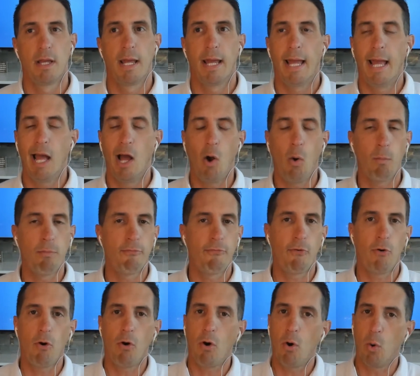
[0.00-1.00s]

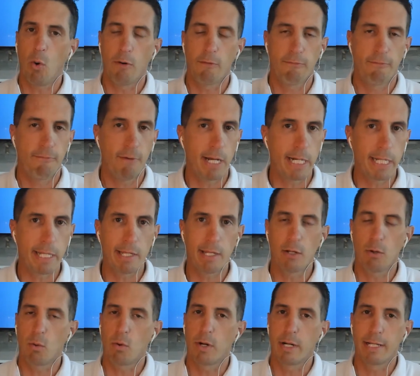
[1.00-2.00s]
helpful or
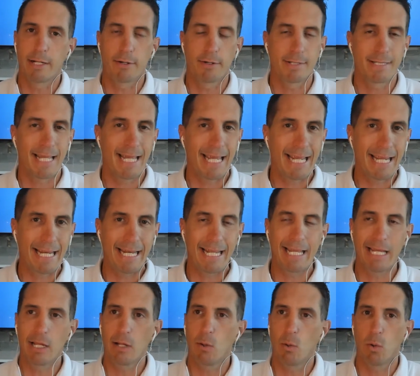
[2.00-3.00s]
funny or
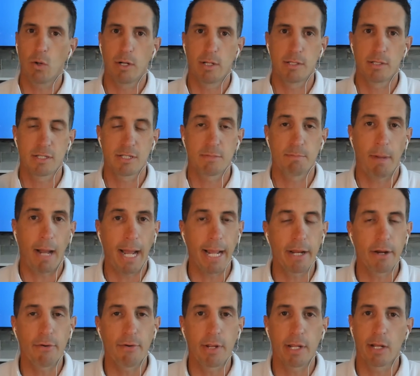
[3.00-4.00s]
entertaining or
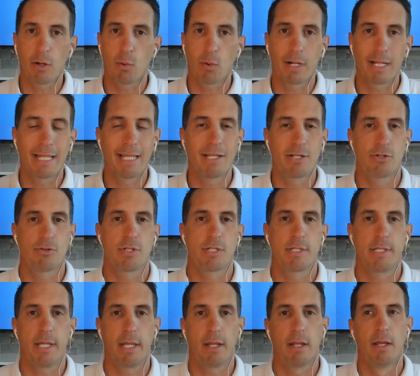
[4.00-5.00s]
inspiring or
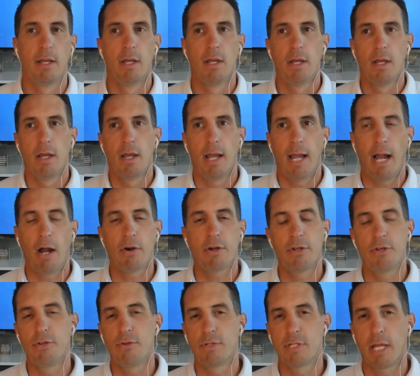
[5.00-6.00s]
interesting. How
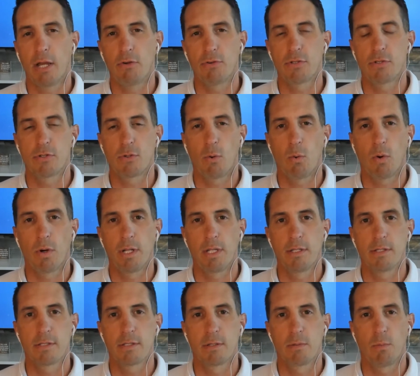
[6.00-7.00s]
can you tell
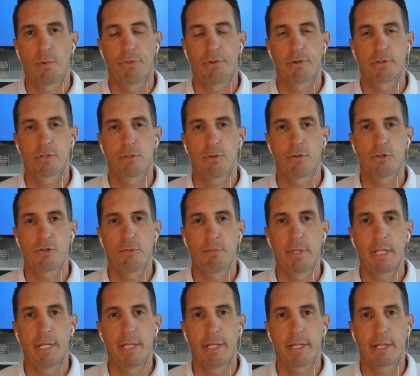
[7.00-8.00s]
stories with your social
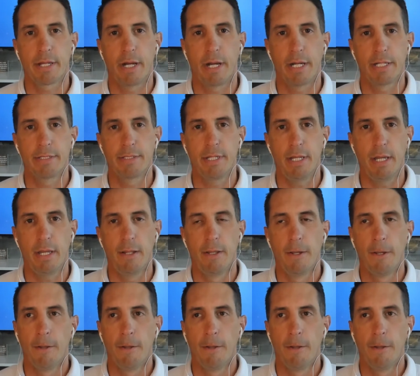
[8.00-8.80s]
media content?